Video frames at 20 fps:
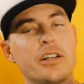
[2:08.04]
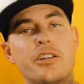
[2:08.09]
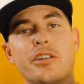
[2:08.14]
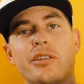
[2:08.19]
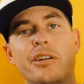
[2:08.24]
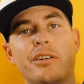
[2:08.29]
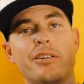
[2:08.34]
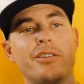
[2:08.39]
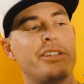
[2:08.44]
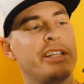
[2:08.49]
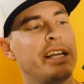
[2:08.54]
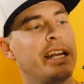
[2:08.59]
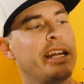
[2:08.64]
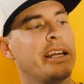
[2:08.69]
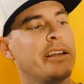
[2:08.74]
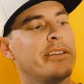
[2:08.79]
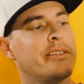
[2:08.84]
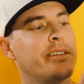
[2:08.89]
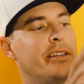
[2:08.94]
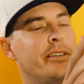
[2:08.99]
not just
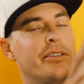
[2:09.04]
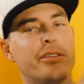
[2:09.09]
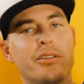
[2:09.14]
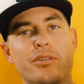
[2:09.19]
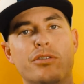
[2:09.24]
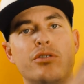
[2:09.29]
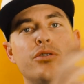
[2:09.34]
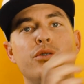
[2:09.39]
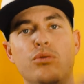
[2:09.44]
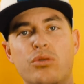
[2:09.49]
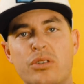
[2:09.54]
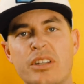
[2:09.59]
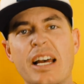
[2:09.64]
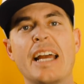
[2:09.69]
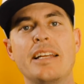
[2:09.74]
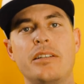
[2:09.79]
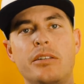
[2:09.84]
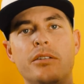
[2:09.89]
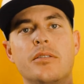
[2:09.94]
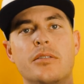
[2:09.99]
understanding that there's two
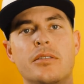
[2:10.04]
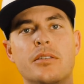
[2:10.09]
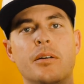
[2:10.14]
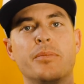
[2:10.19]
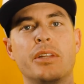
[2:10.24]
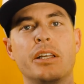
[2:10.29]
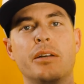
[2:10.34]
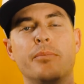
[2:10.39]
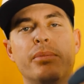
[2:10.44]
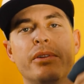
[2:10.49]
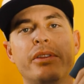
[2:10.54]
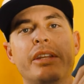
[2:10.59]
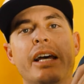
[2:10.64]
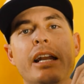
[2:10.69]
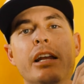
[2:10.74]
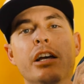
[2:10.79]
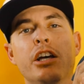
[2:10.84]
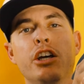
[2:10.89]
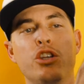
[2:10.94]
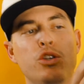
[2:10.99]
sides to something, but
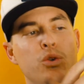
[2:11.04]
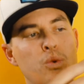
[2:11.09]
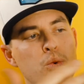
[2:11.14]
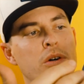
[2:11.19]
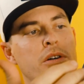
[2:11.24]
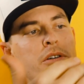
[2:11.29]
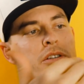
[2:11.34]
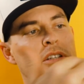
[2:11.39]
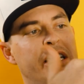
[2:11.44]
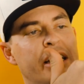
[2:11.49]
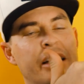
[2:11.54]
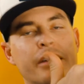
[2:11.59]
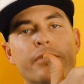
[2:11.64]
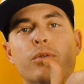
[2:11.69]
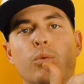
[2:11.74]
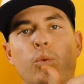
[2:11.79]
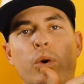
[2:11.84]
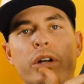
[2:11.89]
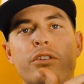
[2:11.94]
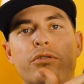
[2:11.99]
that you are seeing
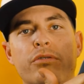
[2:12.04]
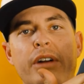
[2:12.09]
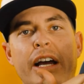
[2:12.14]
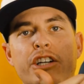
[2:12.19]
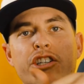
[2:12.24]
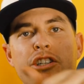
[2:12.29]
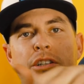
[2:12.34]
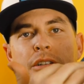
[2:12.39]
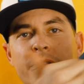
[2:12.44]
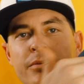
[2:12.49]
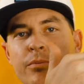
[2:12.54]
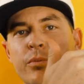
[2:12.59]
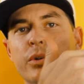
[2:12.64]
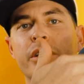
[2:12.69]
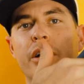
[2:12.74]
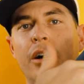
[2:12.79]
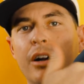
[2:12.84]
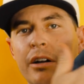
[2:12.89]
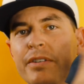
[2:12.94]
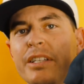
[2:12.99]
it from one direction
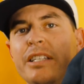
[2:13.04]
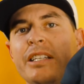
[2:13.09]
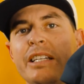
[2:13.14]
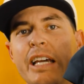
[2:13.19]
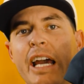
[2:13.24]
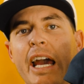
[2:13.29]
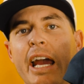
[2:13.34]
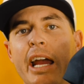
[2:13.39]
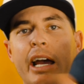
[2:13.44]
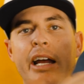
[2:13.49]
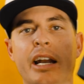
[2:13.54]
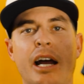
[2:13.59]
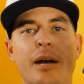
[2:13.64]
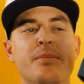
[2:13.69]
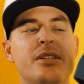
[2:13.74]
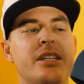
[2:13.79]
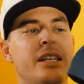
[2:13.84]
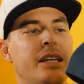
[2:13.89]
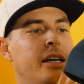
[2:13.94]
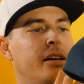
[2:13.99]
with the RVCA and
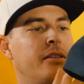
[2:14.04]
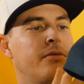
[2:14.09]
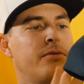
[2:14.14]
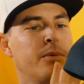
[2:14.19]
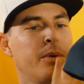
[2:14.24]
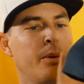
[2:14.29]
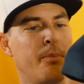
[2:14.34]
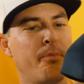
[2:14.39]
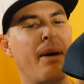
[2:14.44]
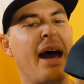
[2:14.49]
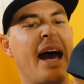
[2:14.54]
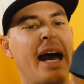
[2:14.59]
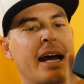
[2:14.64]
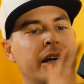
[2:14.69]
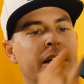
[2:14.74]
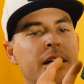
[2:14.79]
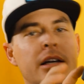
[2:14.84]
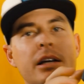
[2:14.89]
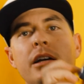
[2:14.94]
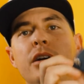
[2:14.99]
I'm seeing it from the
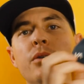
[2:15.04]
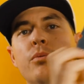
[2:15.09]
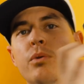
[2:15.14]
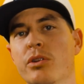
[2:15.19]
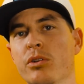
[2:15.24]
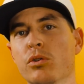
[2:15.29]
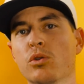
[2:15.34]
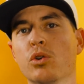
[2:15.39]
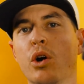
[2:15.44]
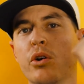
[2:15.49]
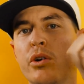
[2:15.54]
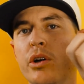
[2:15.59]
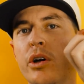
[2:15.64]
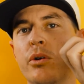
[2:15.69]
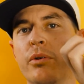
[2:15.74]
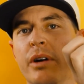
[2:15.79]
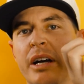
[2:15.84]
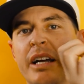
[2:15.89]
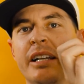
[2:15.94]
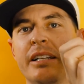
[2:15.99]
back with the
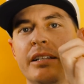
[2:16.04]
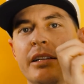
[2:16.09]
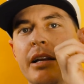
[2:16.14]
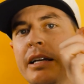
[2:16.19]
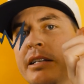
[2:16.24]
logo and